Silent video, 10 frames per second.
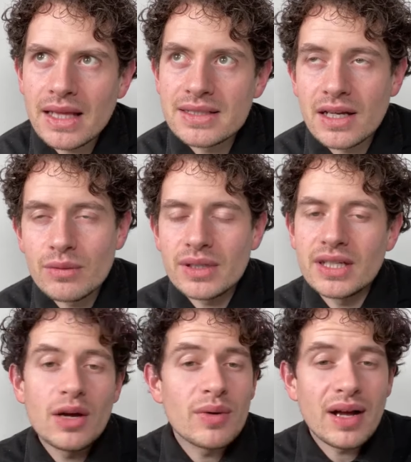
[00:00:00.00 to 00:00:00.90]
so, you
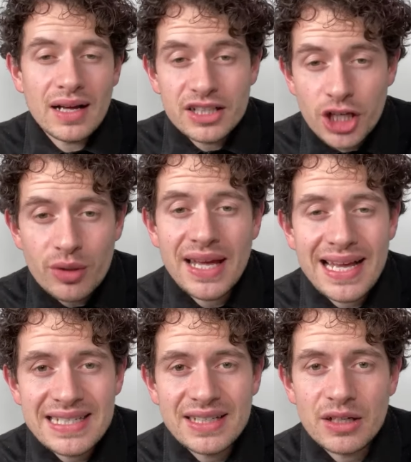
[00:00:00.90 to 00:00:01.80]
know,
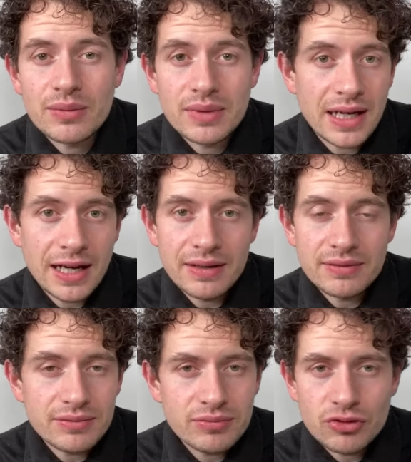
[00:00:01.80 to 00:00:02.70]
showcasing
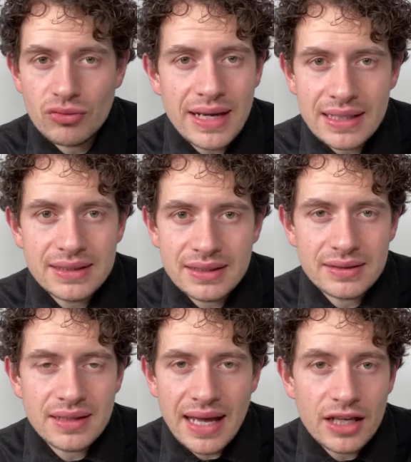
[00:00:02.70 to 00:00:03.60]
great
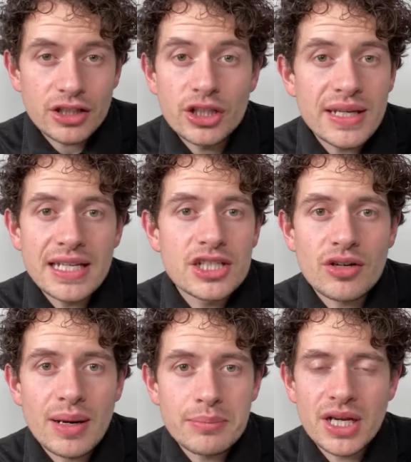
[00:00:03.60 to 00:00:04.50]

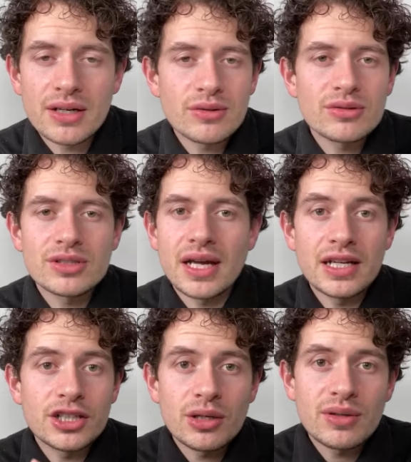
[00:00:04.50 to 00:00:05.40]
Instagram channels,
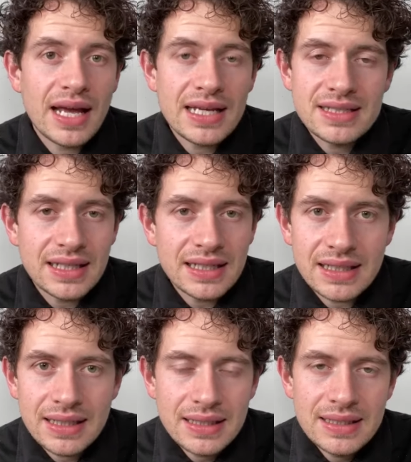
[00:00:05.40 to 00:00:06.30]
showcasing
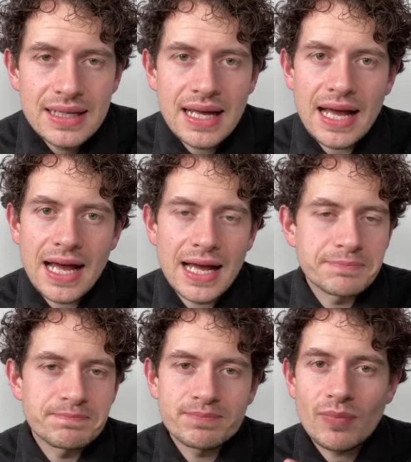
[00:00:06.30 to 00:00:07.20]

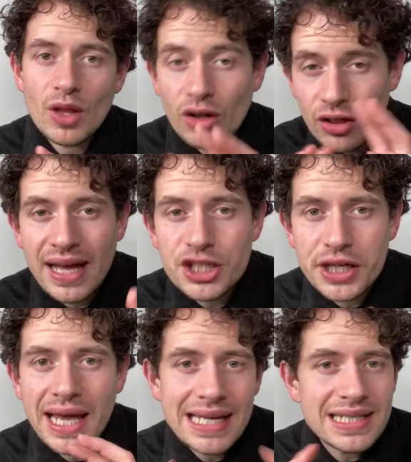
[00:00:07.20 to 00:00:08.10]
other
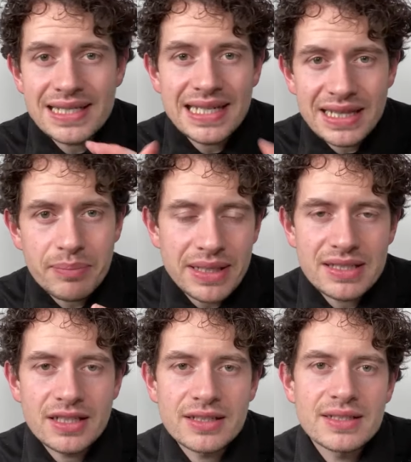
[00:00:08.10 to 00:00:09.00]
educators in the
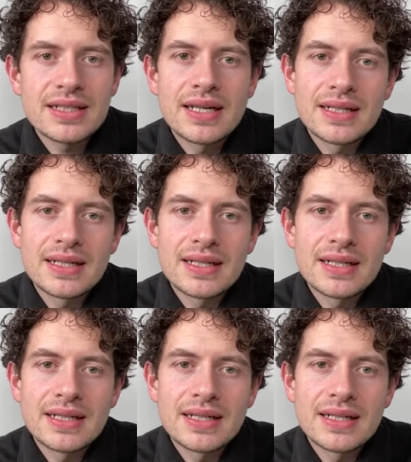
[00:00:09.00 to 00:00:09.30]
business.